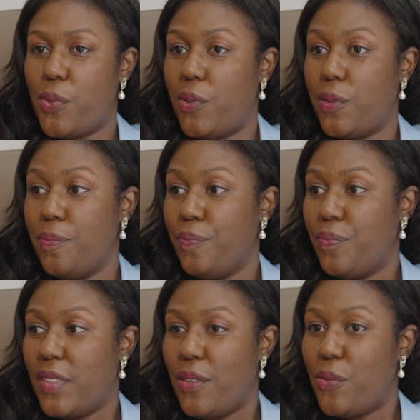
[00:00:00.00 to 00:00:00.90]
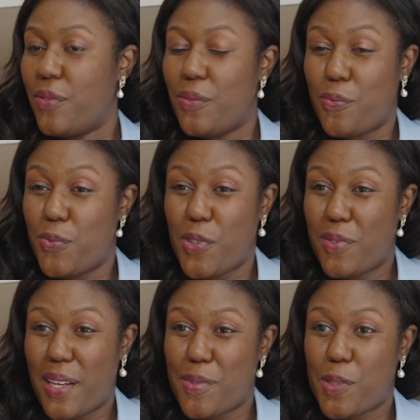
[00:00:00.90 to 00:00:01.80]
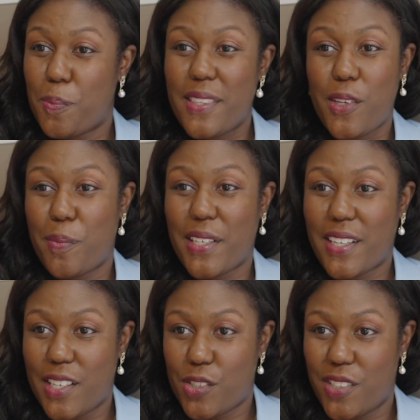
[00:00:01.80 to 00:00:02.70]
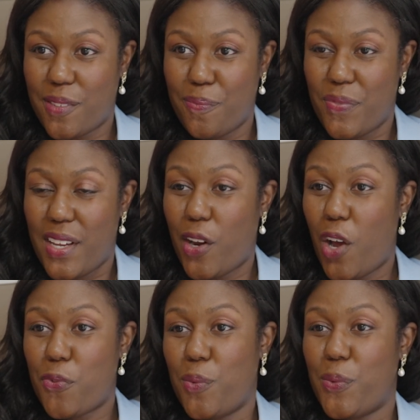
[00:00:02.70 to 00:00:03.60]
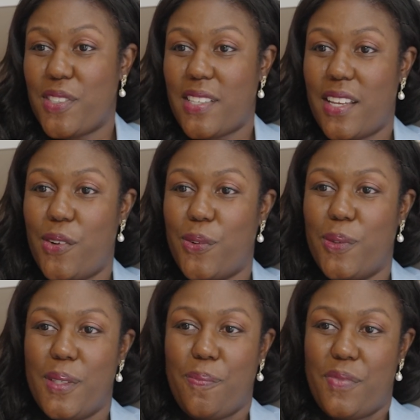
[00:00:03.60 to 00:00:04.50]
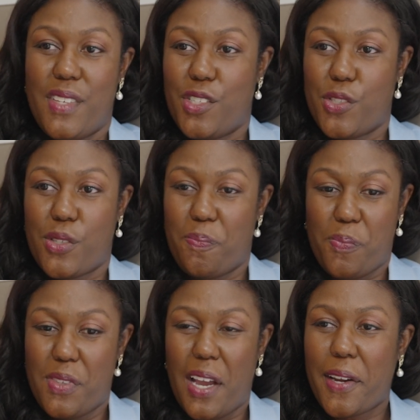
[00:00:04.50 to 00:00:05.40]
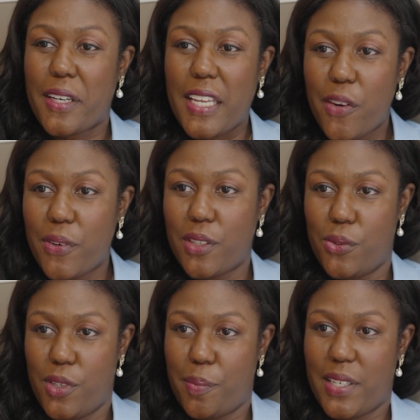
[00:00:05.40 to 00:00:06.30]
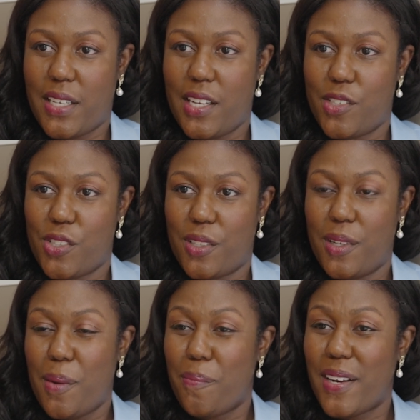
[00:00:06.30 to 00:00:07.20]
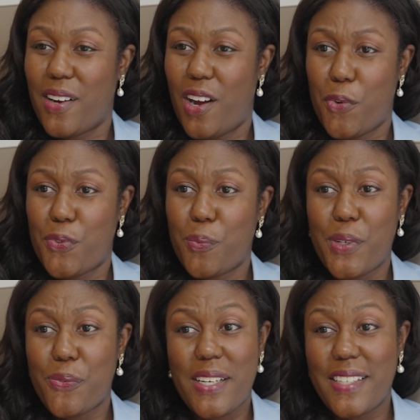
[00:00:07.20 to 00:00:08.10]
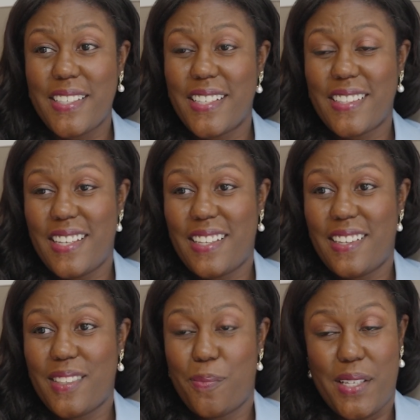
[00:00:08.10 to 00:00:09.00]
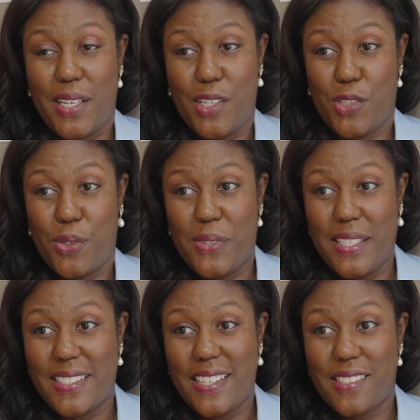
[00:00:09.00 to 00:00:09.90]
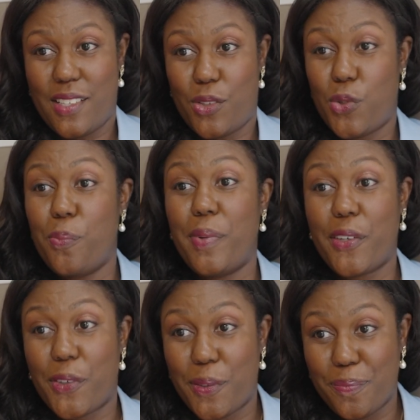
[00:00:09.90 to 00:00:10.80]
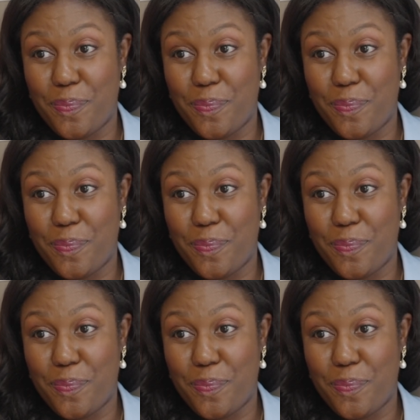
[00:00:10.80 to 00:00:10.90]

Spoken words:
will sometimes spit their medication. And often will say, they're just not adhering to their medication. But often we really didn't think that the medication really tasted too bitter,